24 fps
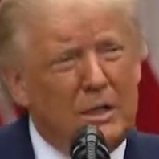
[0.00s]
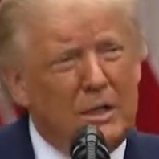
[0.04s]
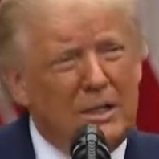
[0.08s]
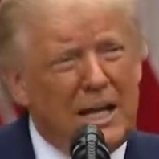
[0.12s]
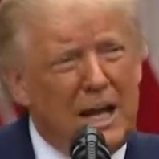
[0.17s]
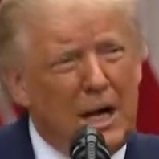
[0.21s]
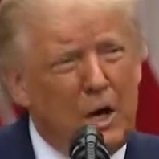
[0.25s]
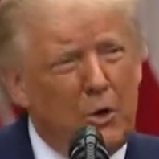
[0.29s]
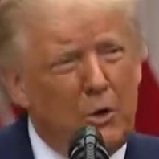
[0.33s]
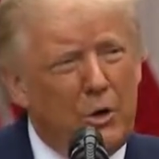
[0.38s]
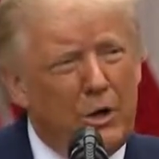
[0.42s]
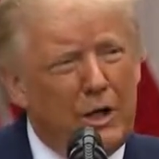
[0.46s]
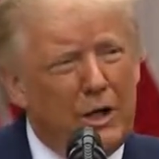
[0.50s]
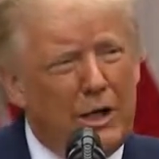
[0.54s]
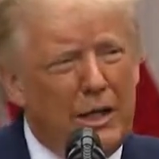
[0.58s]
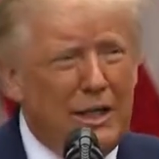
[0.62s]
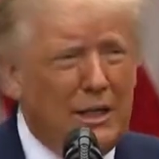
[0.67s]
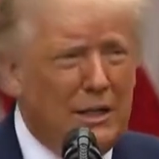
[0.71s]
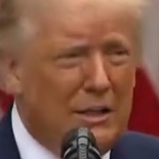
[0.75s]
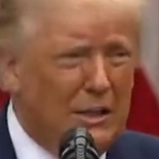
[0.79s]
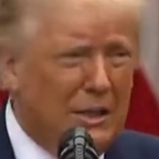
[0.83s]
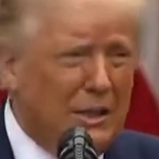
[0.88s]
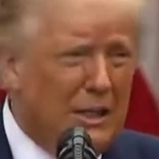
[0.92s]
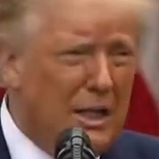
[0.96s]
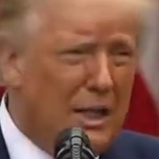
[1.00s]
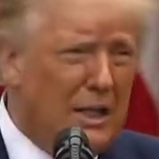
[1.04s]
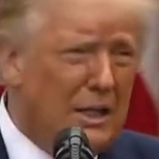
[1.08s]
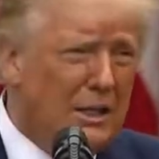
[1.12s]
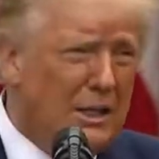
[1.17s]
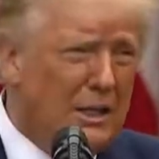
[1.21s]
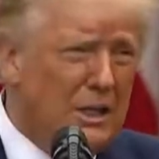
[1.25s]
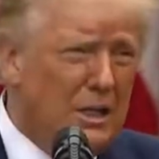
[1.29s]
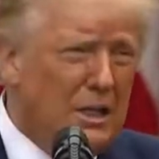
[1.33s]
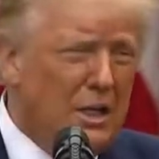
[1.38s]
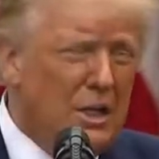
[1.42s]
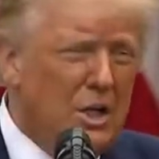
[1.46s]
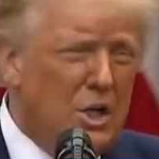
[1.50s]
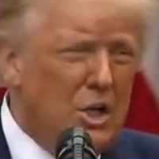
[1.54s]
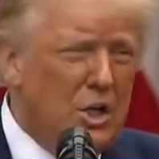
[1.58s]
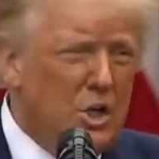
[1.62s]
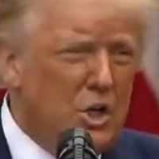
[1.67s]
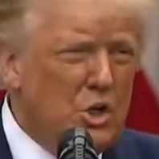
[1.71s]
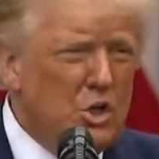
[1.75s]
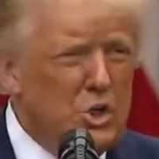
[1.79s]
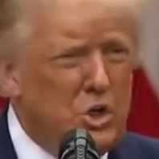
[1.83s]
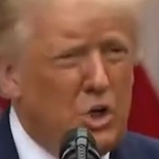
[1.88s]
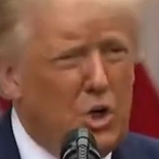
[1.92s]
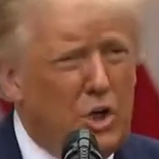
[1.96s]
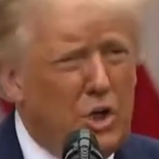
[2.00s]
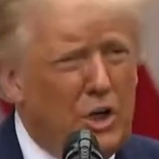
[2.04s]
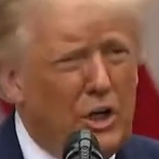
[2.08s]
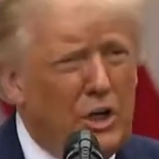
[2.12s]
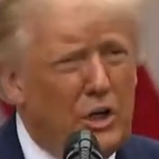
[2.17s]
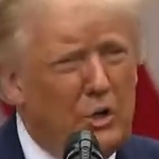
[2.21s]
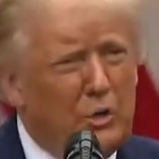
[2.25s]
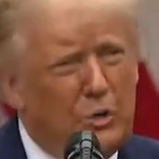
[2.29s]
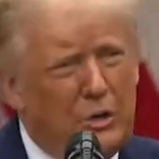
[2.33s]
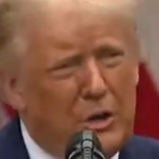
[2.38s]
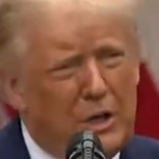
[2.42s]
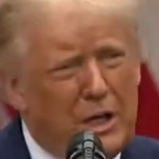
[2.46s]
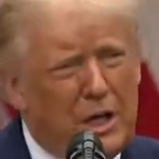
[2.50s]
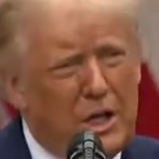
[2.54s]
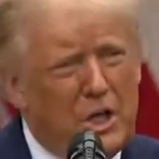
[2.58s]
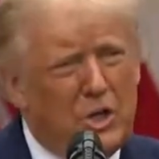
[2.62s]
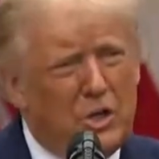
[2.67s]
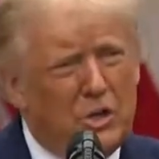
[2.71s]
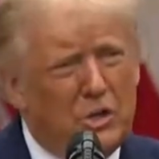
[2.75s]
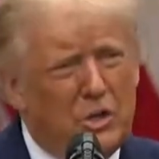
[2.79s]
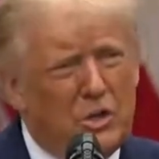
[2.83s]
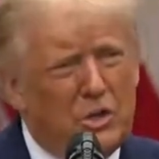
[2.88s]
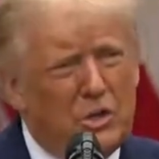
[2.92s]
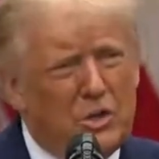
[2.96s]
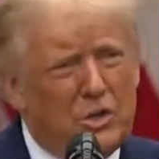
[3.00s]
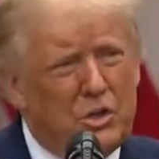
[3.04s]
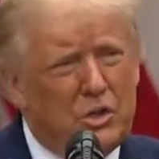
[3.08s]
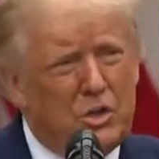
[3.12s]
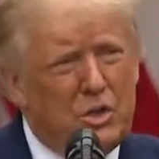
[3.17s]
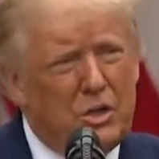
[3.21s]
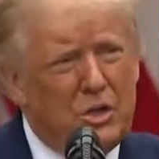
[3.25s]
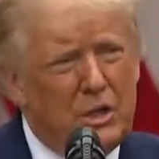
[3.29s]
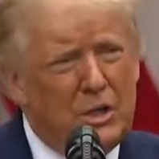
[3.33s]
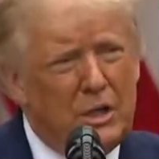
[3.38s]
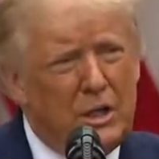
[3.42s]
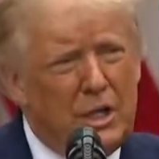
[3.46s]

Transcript: towering intellect, sterling credentials,